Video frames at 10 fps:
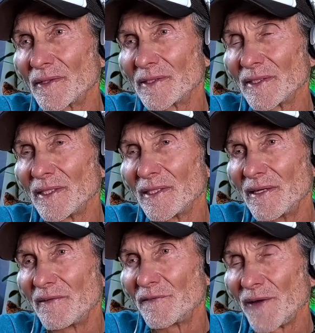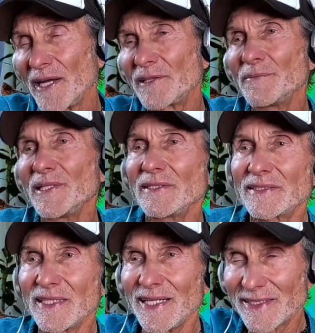See, faith
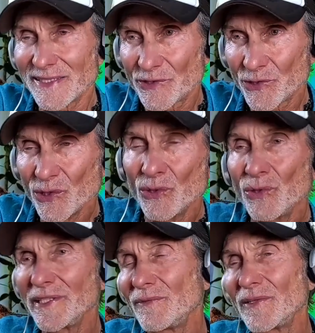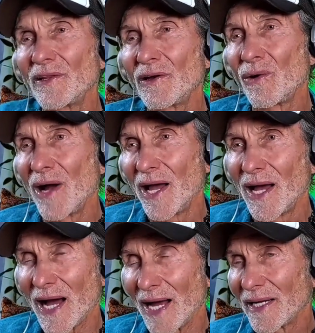means it's true even though
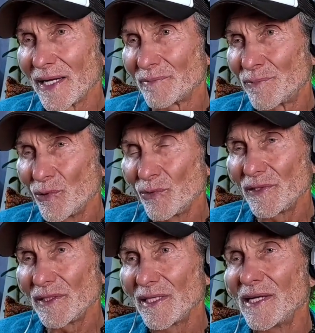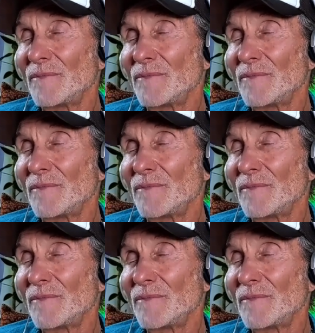I can't prove it,